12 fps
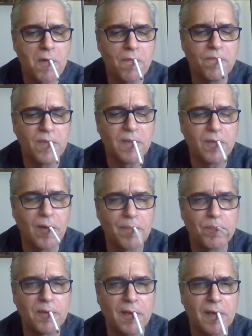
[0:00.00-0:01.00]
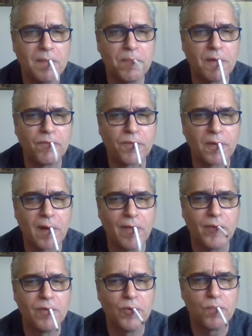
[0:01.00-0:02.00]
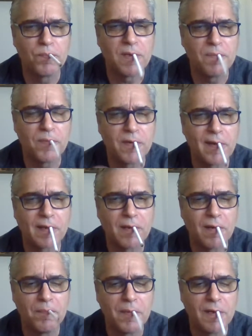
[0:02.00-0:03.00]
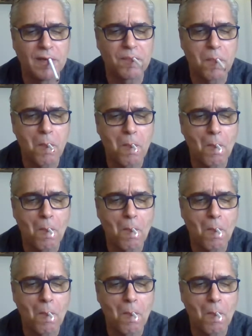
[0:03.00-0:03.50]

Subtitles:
A video I played, but for all the new people that come in,